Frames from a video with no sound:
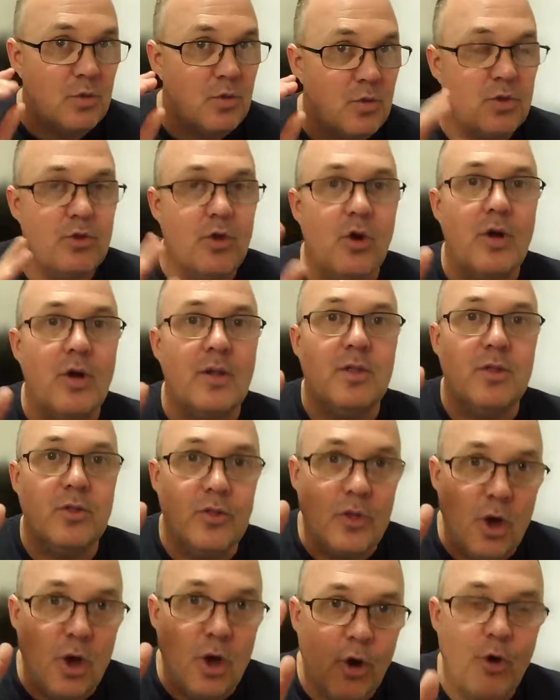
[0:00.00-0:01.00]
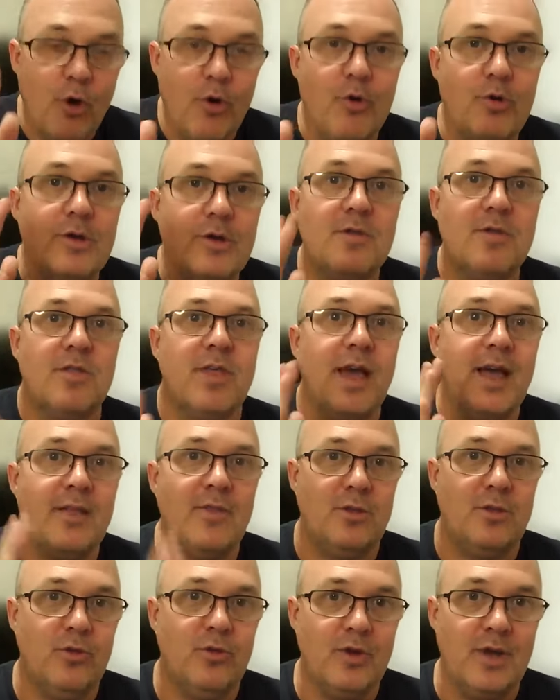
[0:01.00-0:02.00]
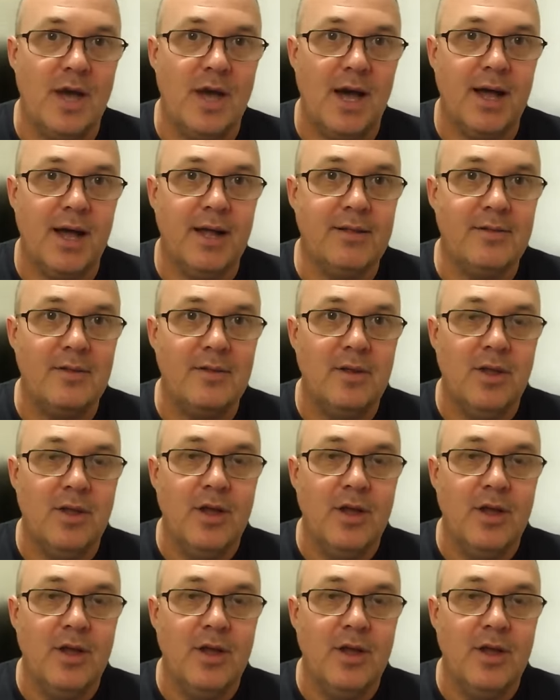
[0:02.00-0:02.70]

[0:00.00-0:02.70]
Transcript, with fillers: It's not the owners say that you can't,